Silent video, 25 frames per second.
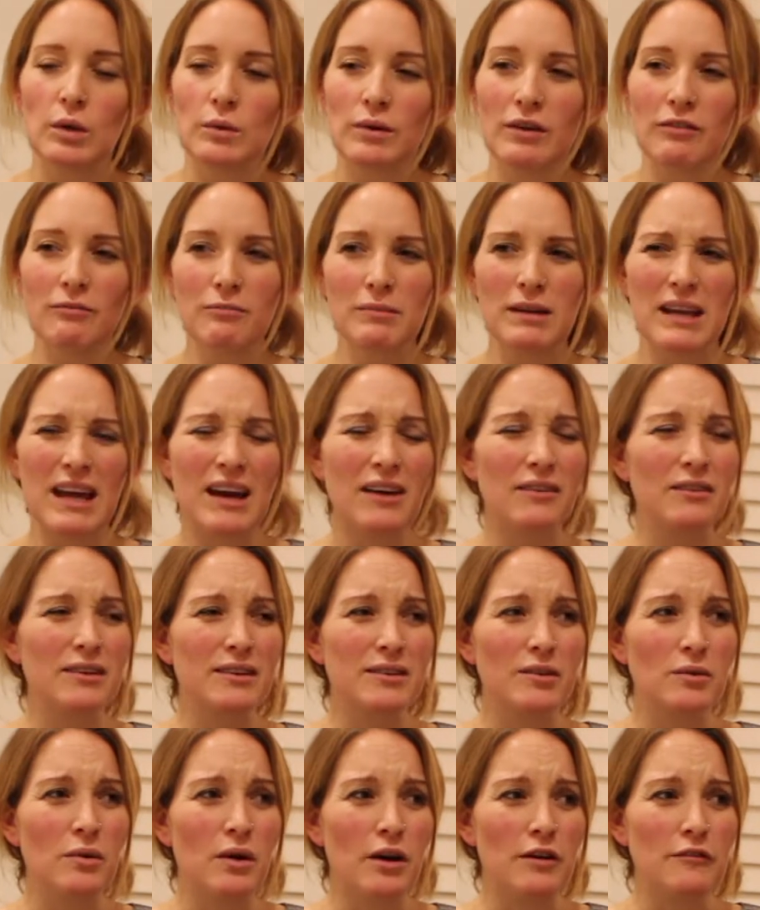We haven't been out
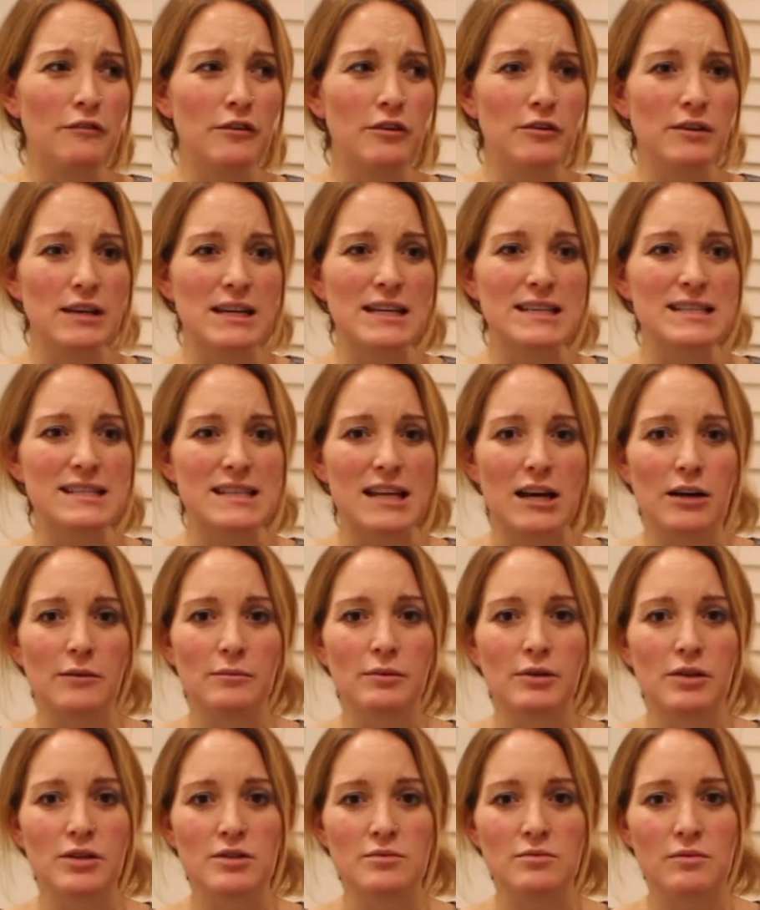in quite a few years
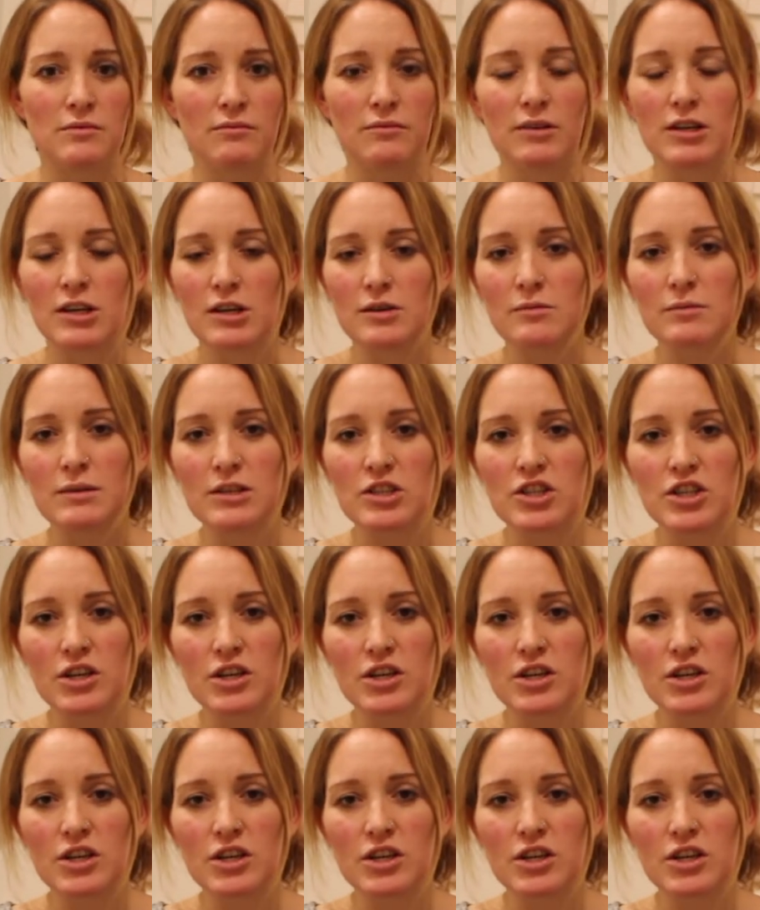now because with